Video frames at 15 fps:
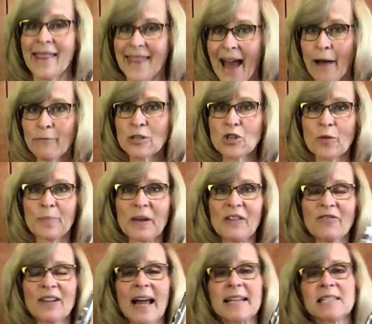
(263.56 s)
that was your B
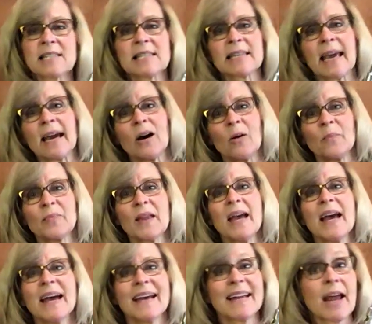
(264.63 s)
flat scale.
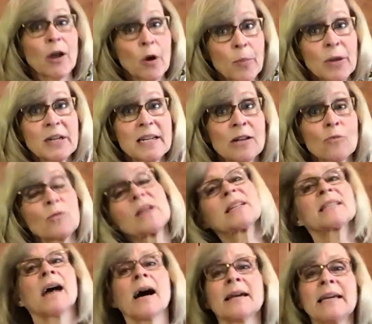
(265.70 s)
And I hope you did it with
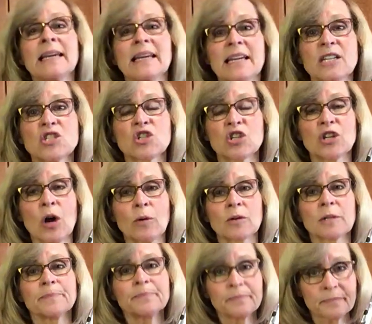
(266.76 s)
tonguing each note.
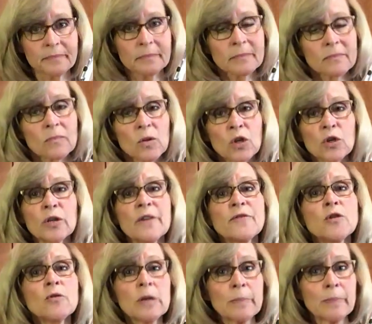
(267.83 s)
If
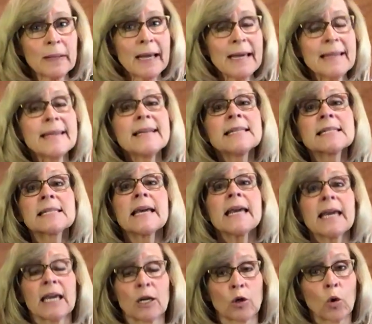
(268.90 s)
you can play this
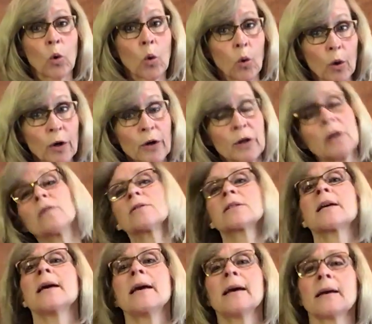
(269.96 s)
in quarter notes,
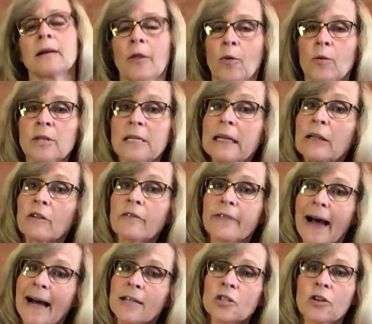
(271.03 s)
in other words, a little
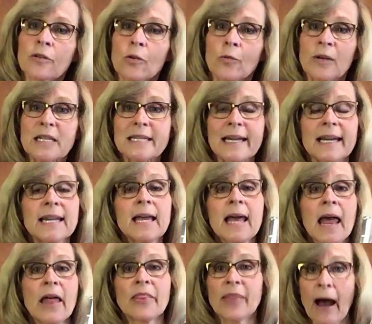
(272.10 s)
faster than we did,
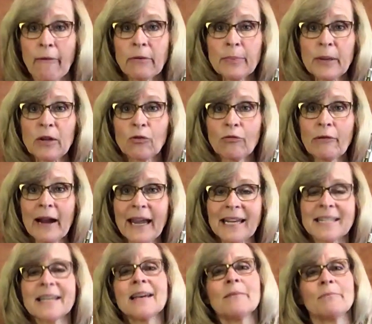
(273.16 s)
that would be
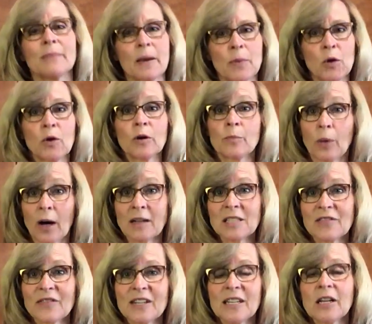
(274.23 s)
great. Maybe you could pause
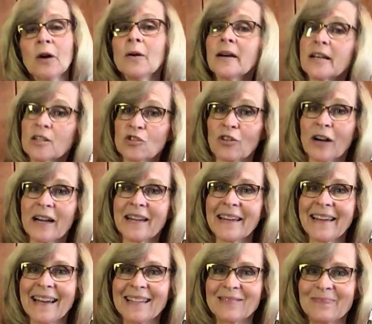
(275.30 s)
the video and try it
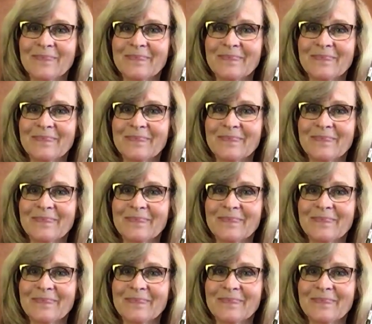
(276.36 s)
again.